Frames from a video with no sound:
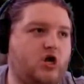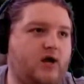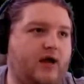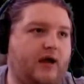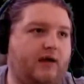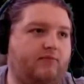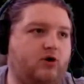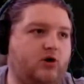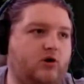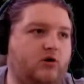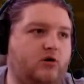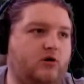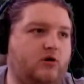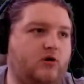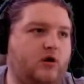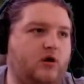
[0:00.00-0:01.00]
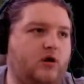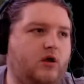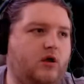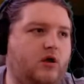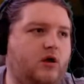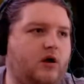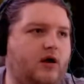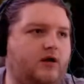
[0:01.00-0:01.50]
Ham?
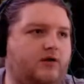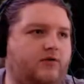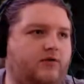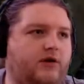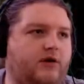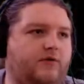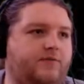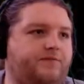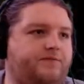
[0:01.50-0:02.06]
I don't know.